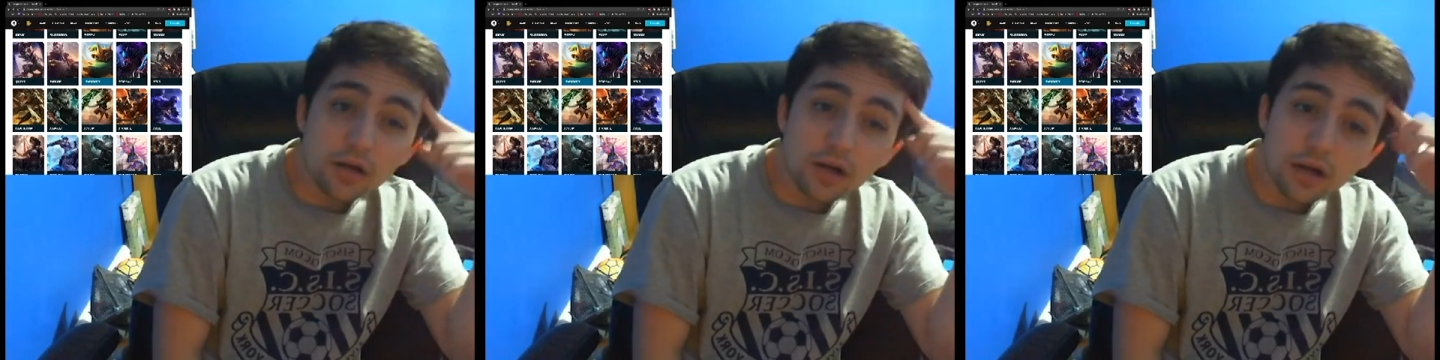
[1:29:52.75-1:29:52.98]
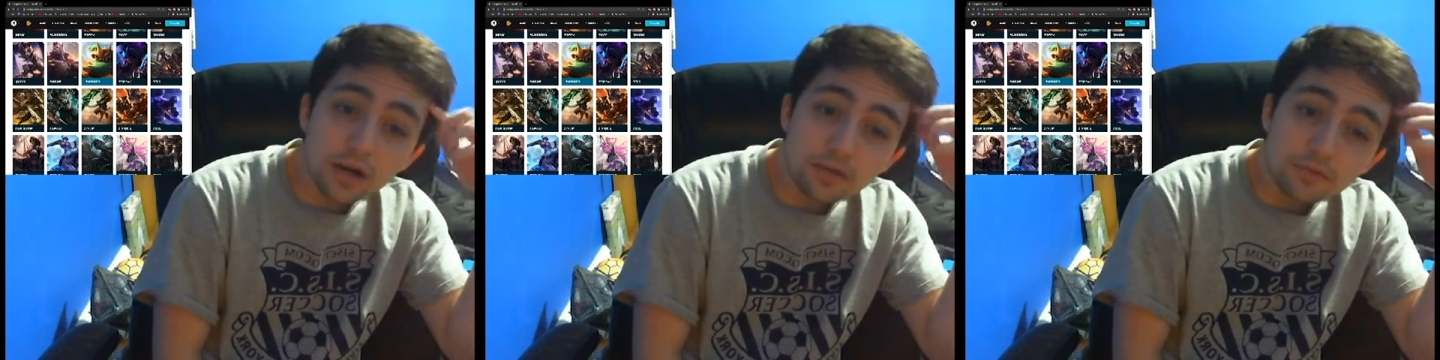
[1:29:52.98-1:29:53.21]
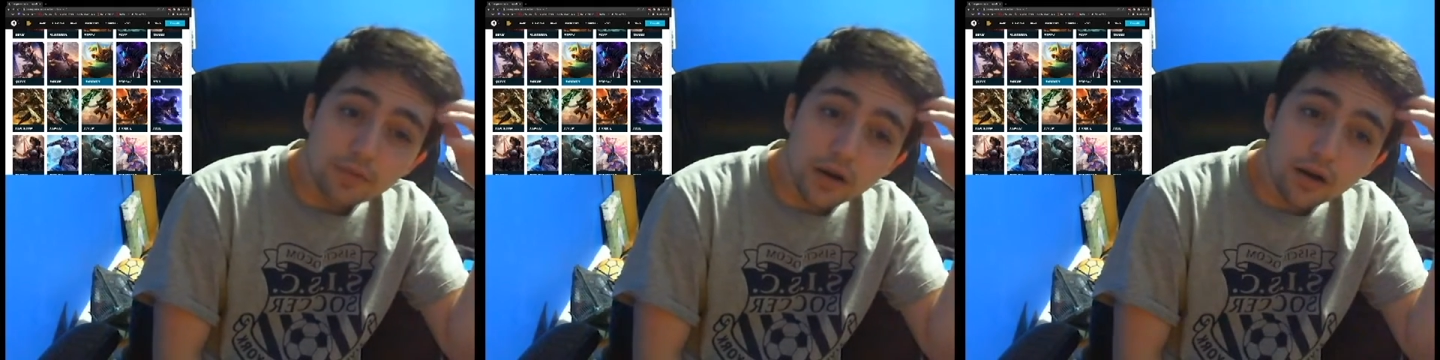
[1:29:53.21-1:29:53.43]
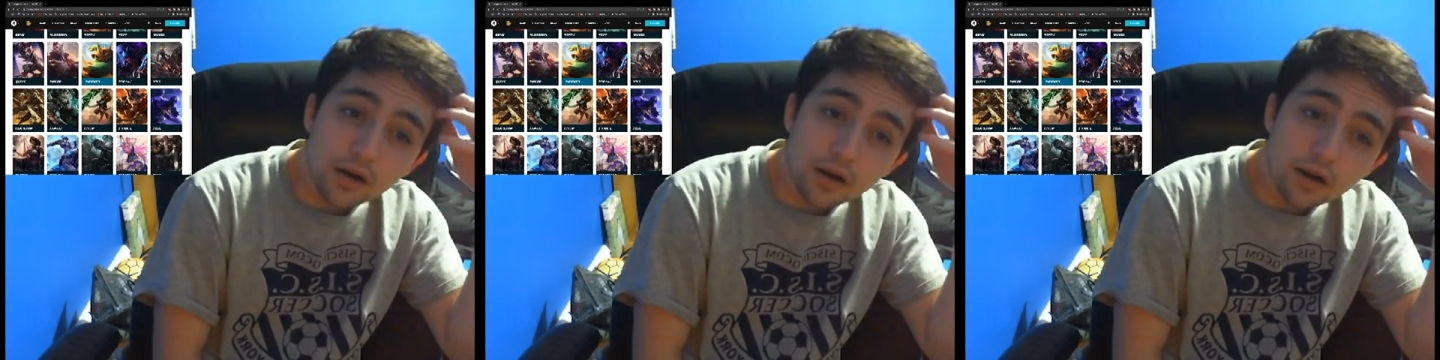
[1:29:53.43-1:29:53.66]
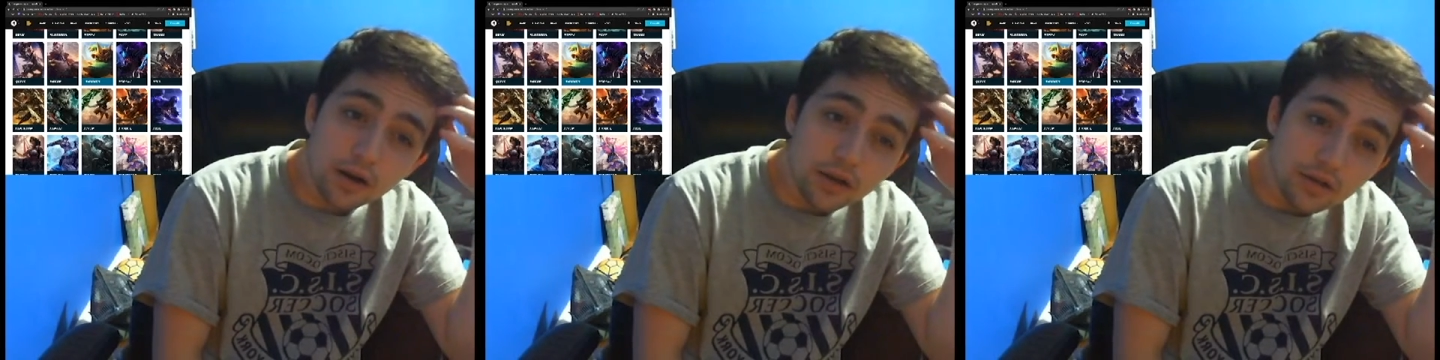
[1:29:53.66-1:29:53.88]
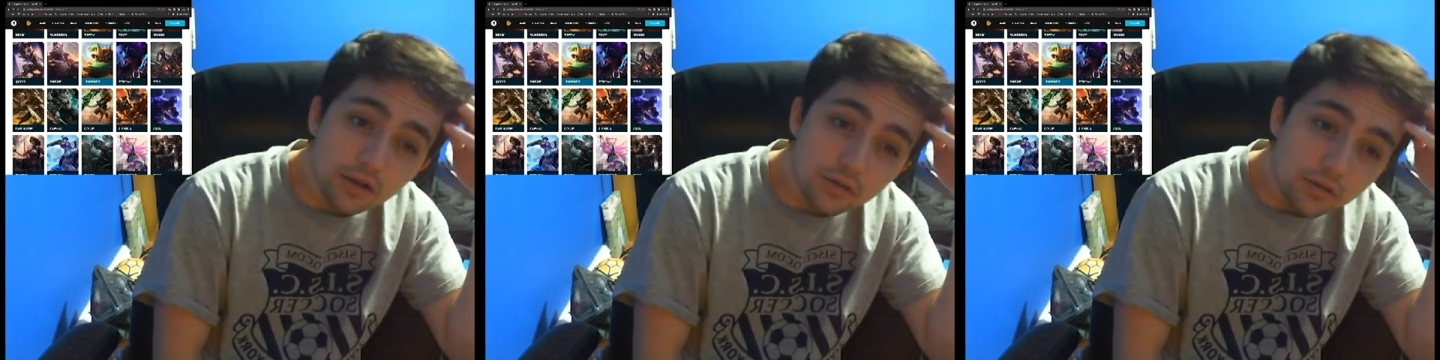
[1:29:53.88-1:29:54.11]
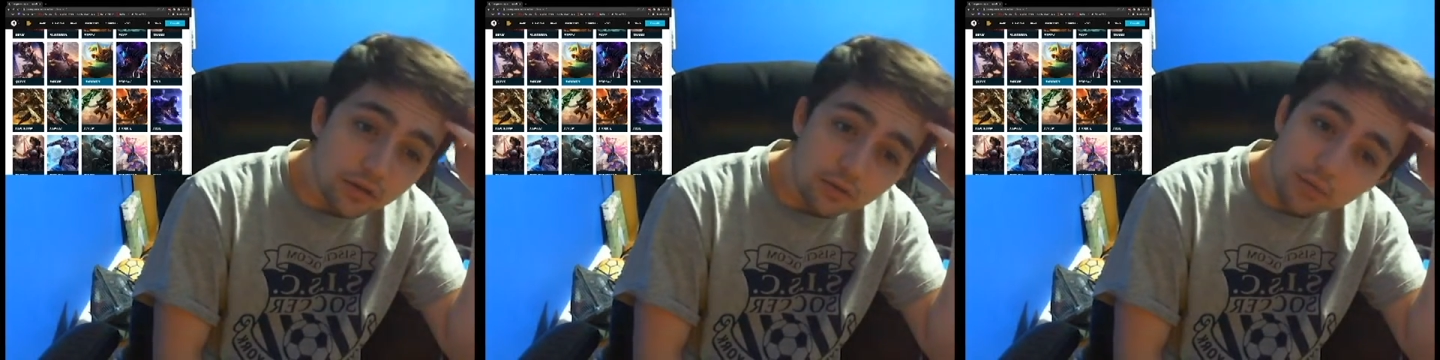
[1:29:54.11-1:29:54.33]
Oh god, fuck,
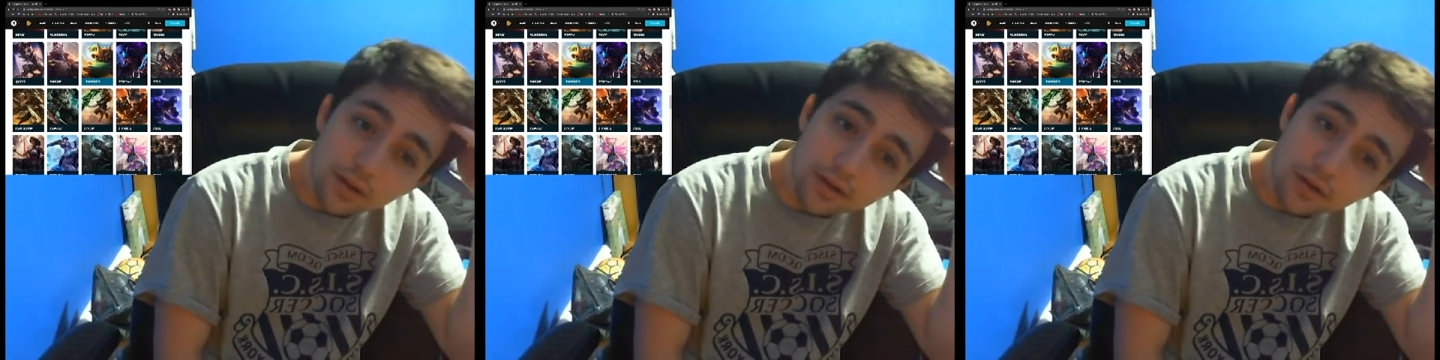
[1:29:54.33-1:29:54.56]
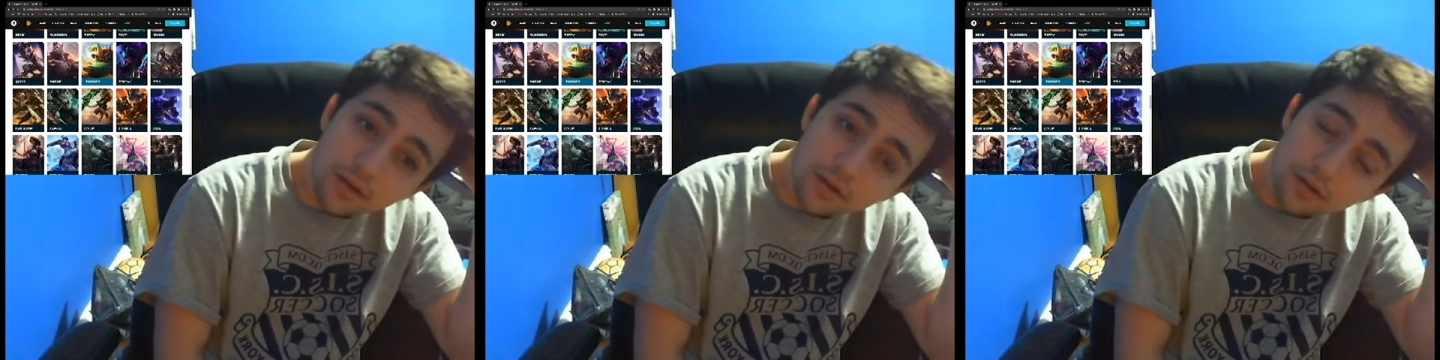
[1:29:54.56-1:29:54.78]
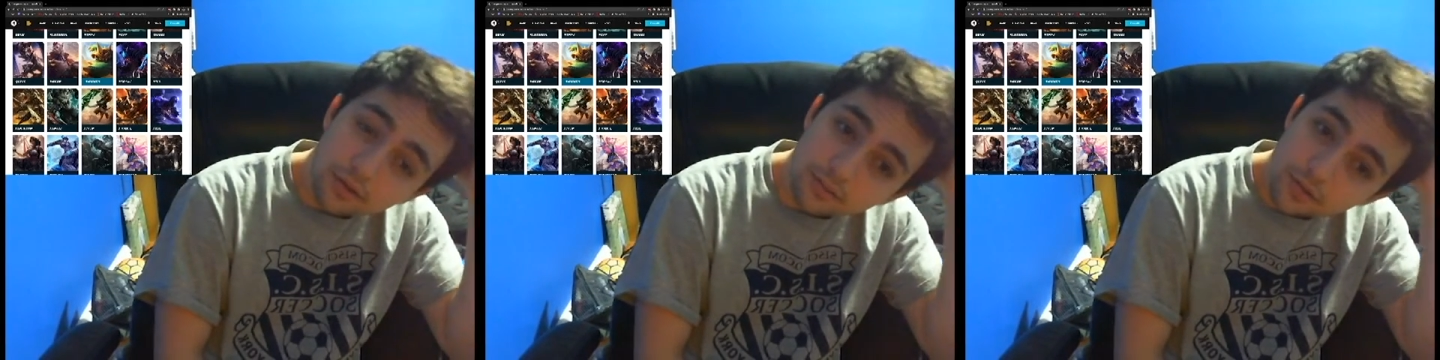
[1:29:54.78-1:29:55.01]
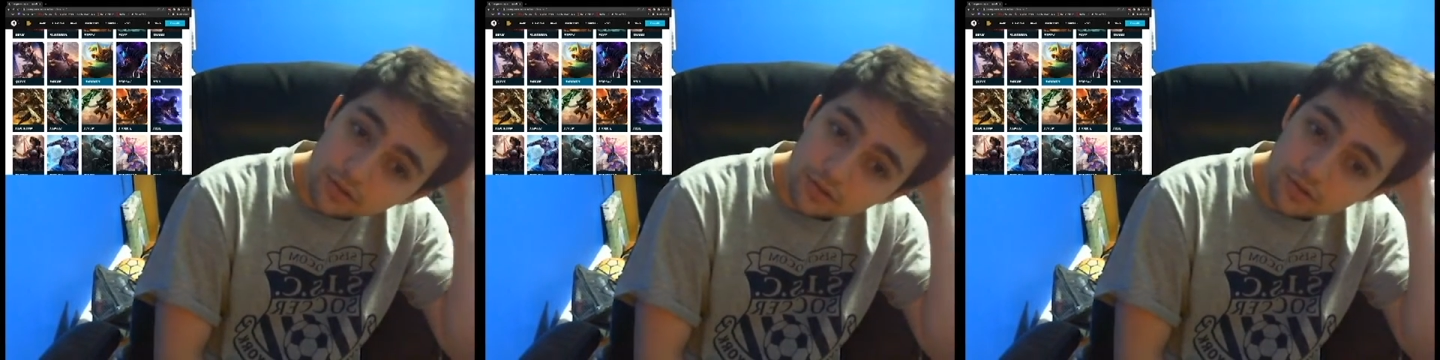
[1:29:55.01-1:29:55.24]
dude, oh my god.